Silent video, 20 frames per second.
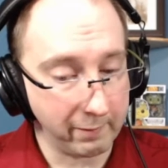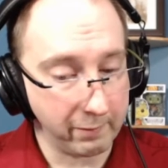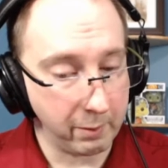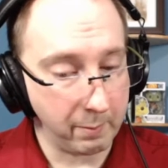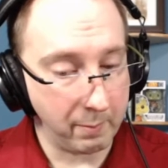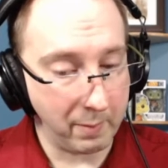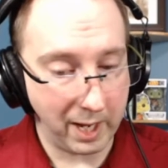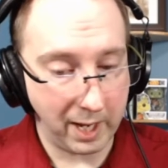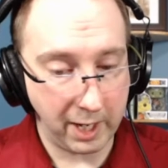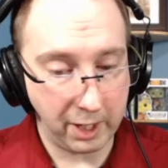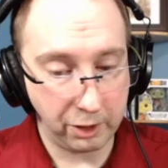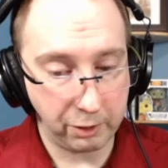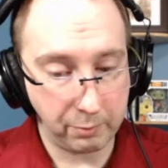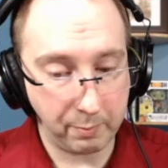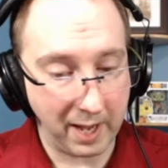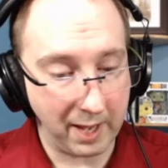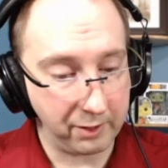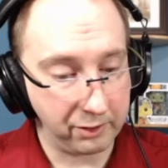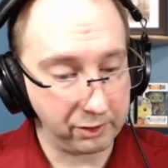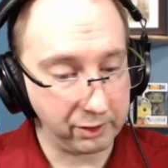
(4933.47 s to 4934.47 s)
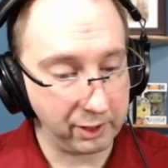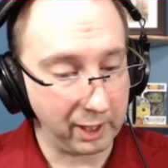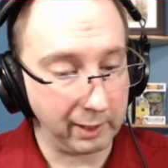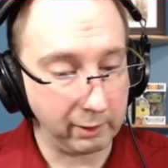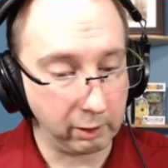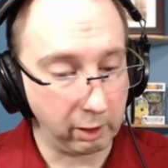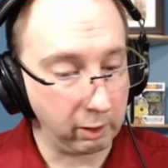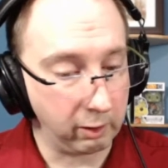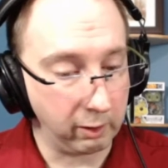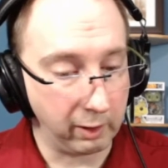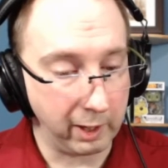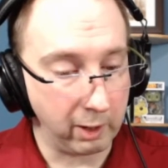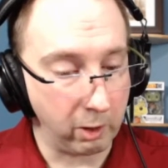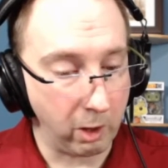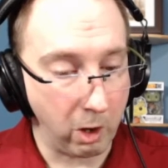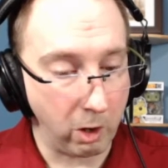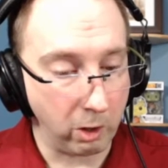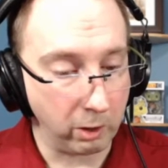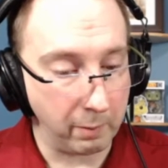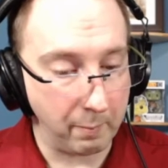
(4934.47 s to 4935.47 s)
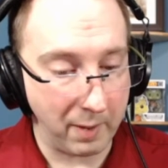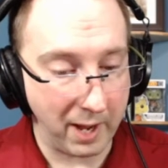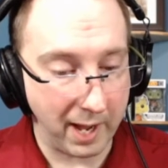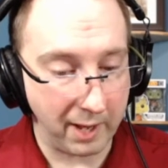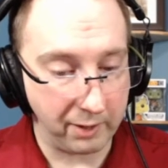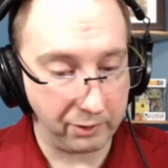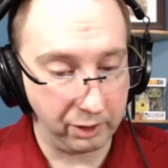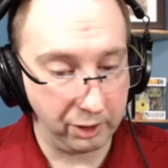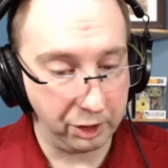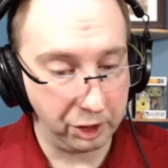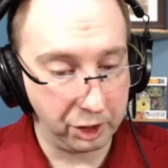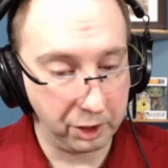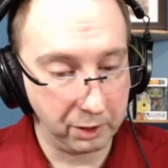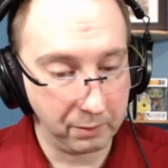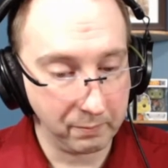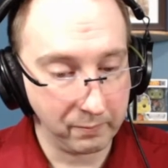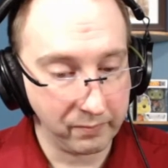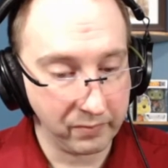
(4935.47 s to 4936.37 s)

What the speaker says: of the maids pass silently along the passage.